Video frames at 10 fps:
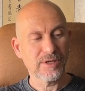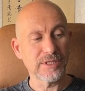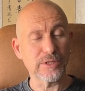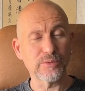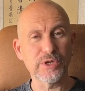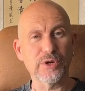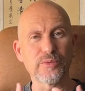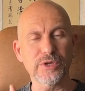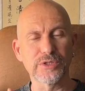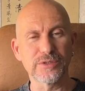that we don't
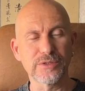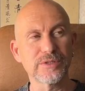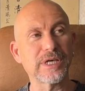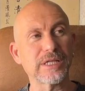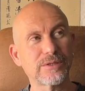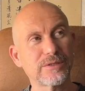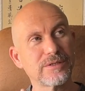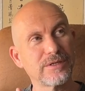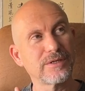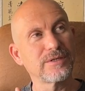want that
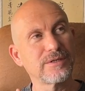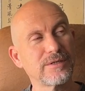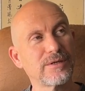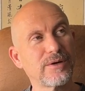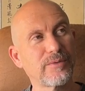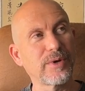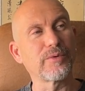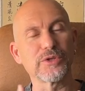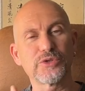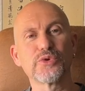we
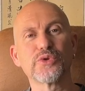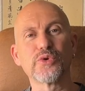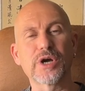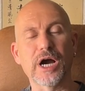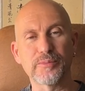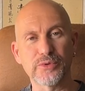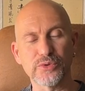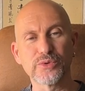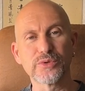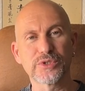want to look up
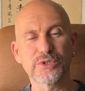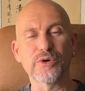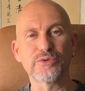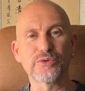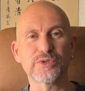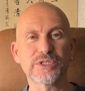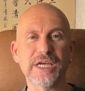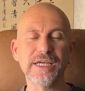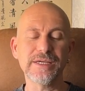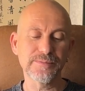to, so to
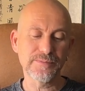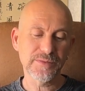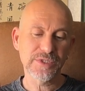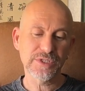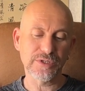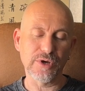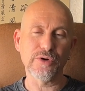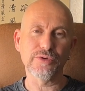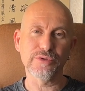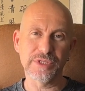say.
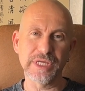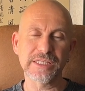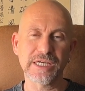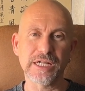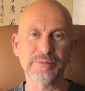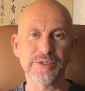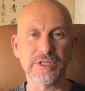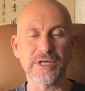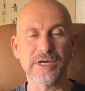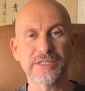So that helps a
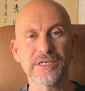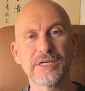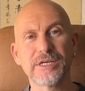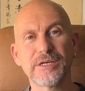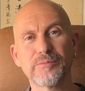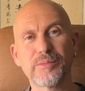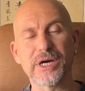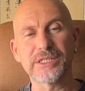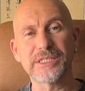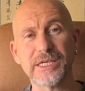lot.
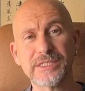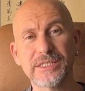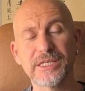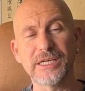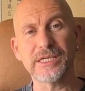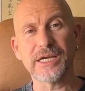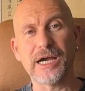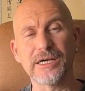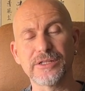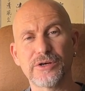But yesterday
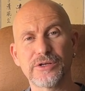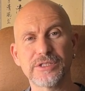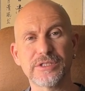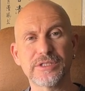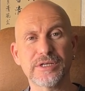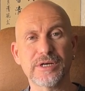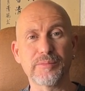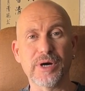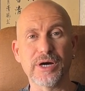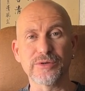I learned
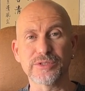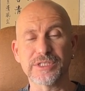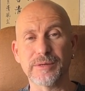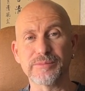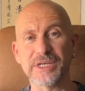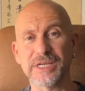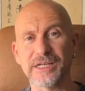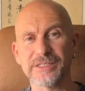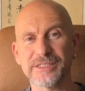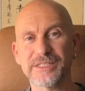about something
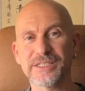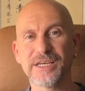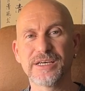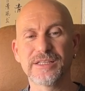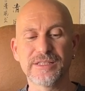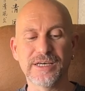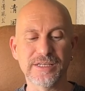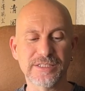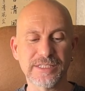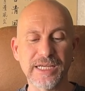else, the
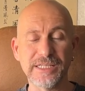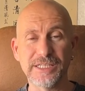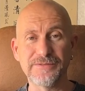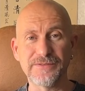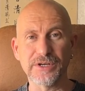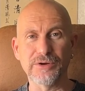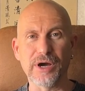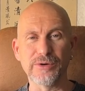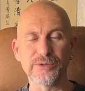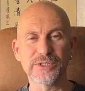scientific
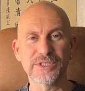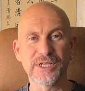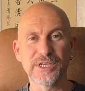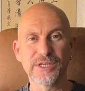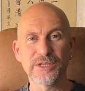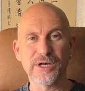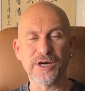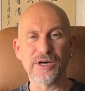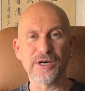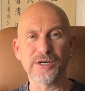grounds
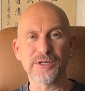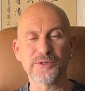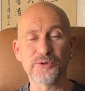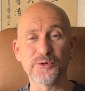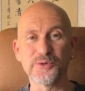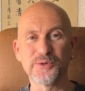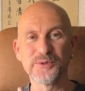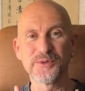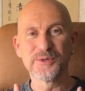to